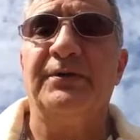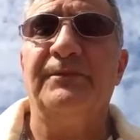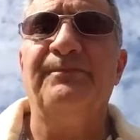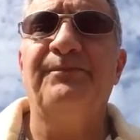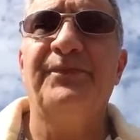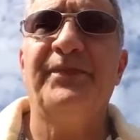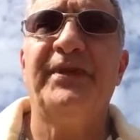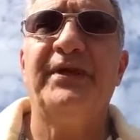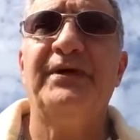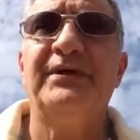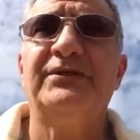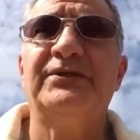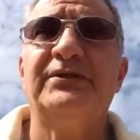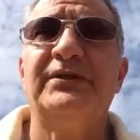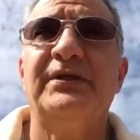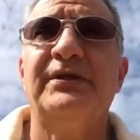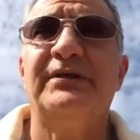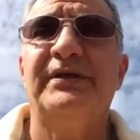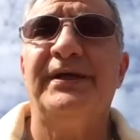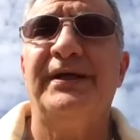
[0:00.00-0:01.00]
And they
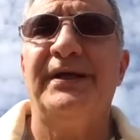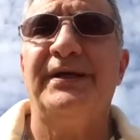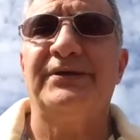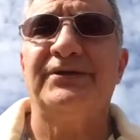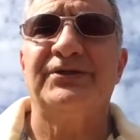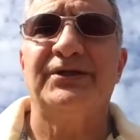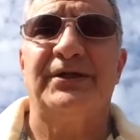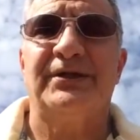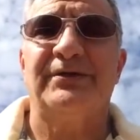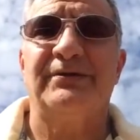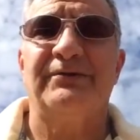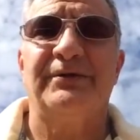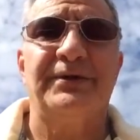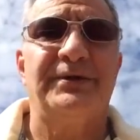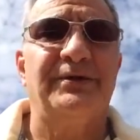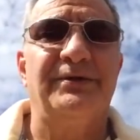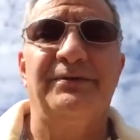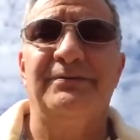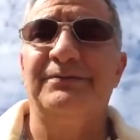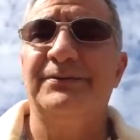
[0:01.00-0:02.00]
say they had a set
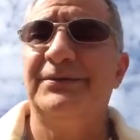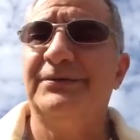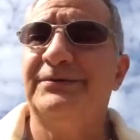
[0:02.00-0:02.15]
curriculum,